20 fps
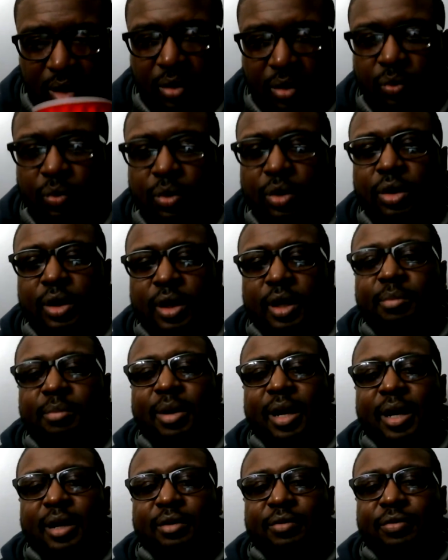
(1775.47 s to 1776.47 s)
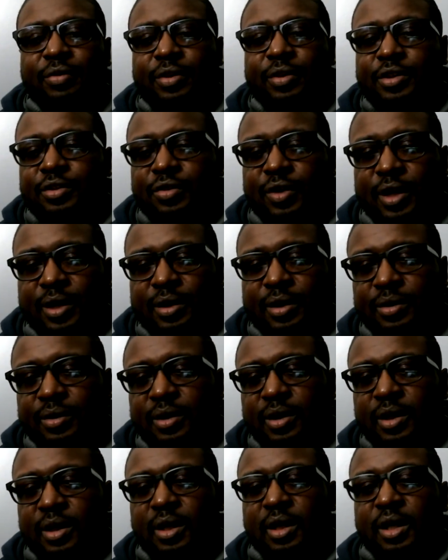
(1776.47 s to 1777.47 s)
We're gonna get back in the first round.
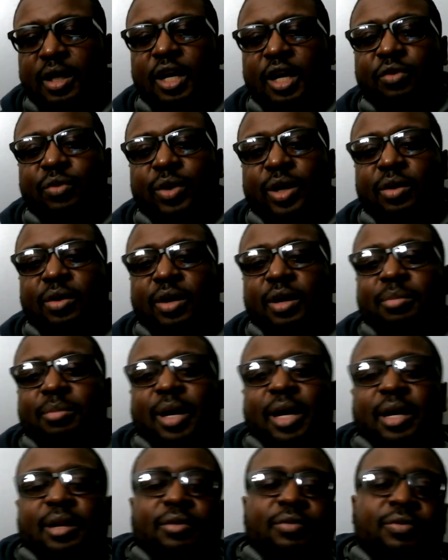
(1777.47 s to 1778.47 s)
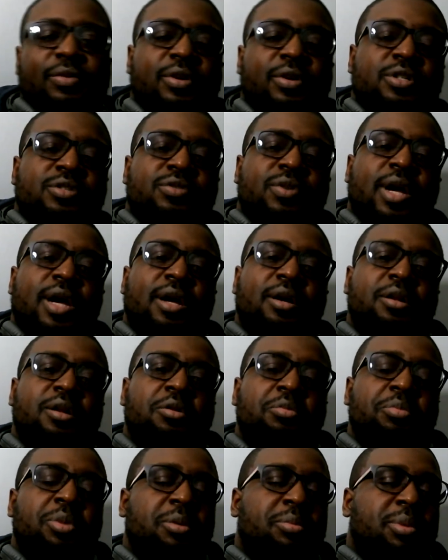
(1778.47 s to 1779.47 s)
If we don't get back in the first round, it'll
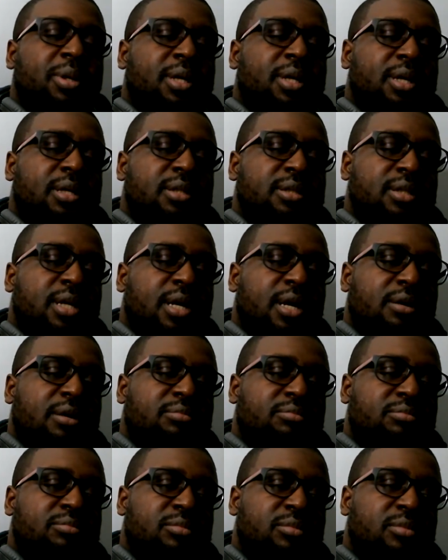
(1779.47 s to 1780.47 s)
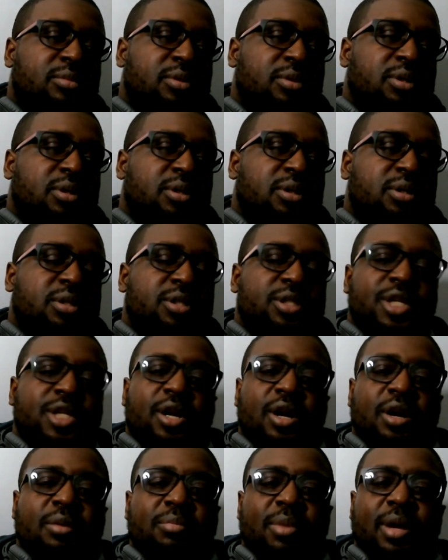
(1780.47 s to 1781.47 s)
be because
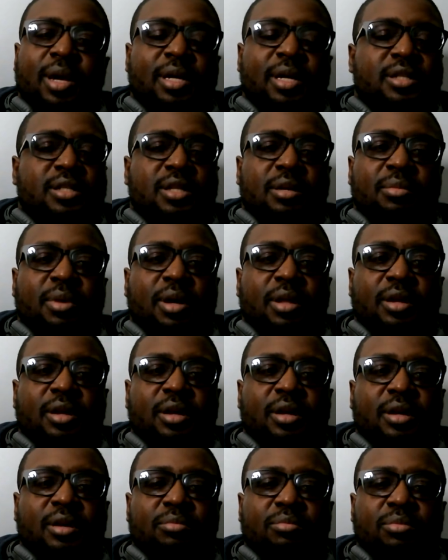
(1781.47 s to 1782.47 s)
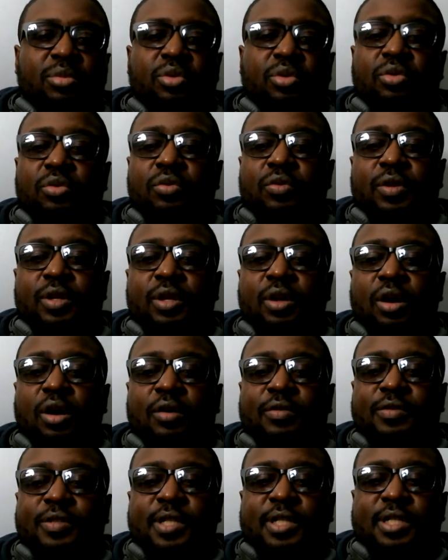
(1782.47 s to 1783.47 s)
Jerry made some other move in the
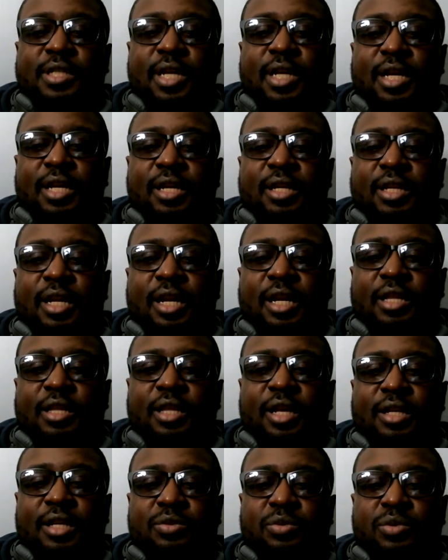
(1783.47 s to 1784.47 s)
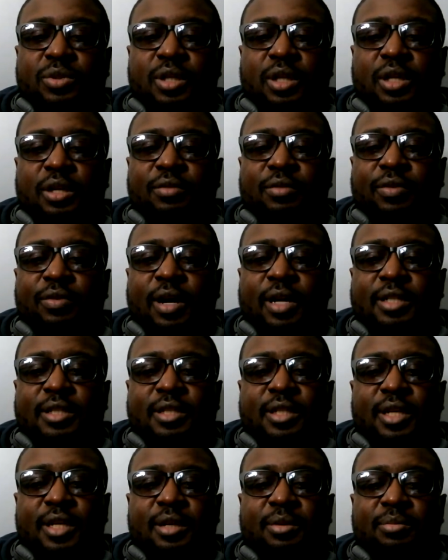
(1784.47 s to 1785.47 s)
offseason that he thinks will solidify this
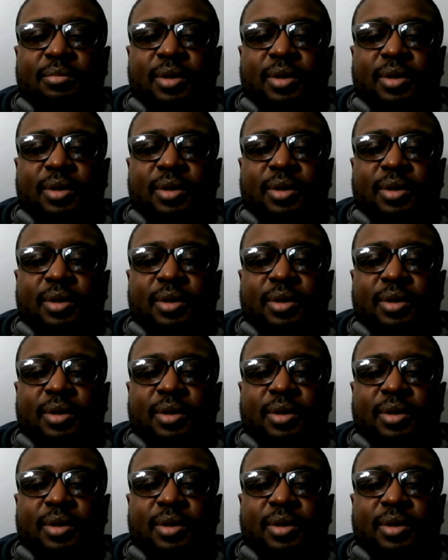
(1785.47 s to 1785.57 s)
team.